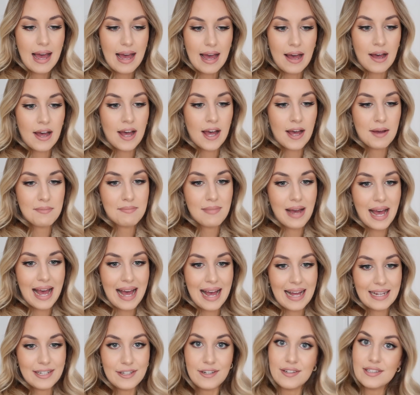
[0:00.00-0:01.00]

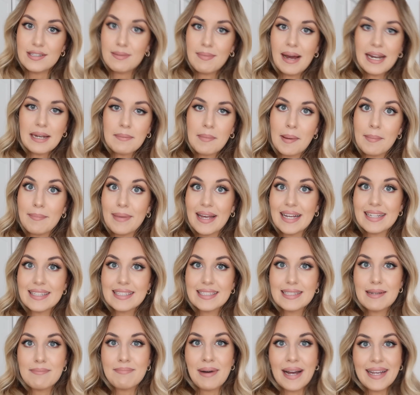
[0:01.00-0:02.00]
and do some admin
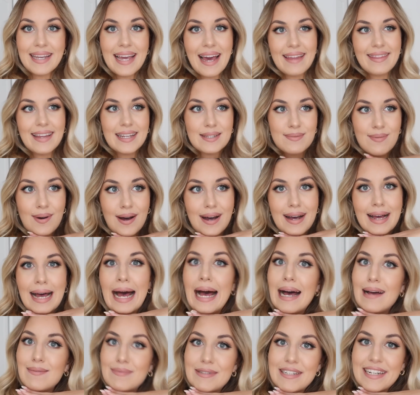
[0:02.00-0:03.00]
bits. But yeah, that's what
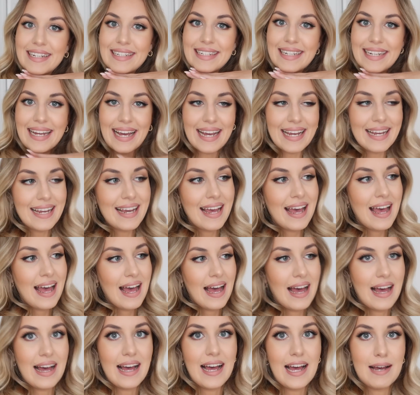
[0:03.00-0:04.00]
I'm doing today.
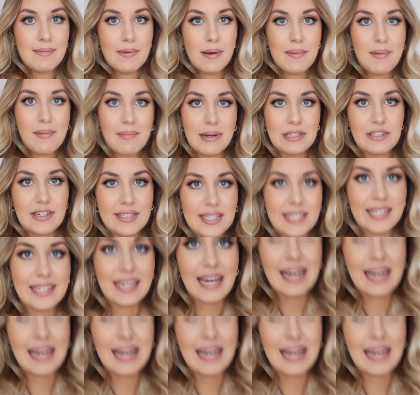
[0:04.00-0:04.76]
I'm in my dressing